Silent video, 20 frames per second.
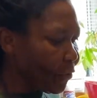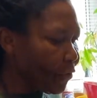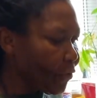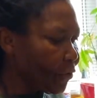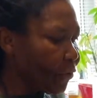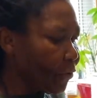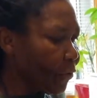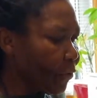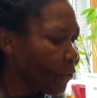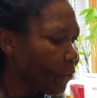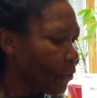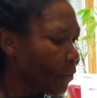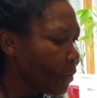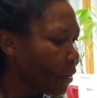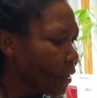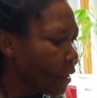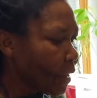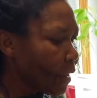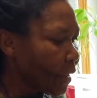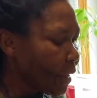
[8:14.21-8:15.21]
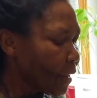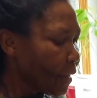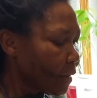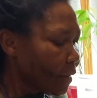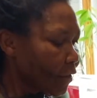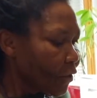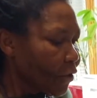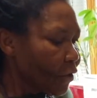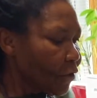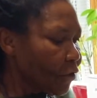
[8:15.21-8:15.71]
you know
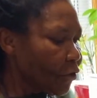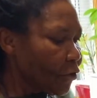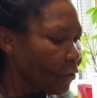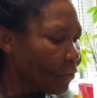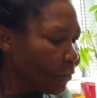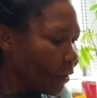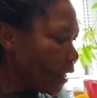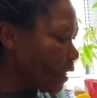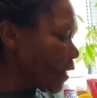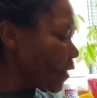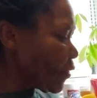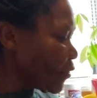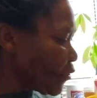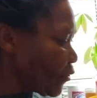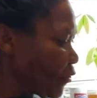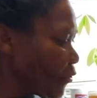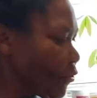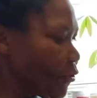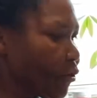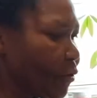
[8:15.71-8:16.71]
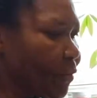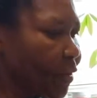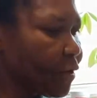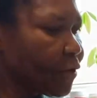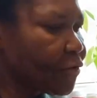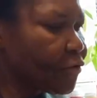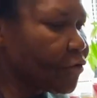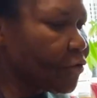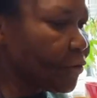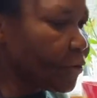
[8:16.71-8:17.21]
you're ready to do your
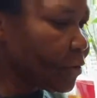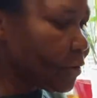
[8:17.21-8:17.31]
mixture.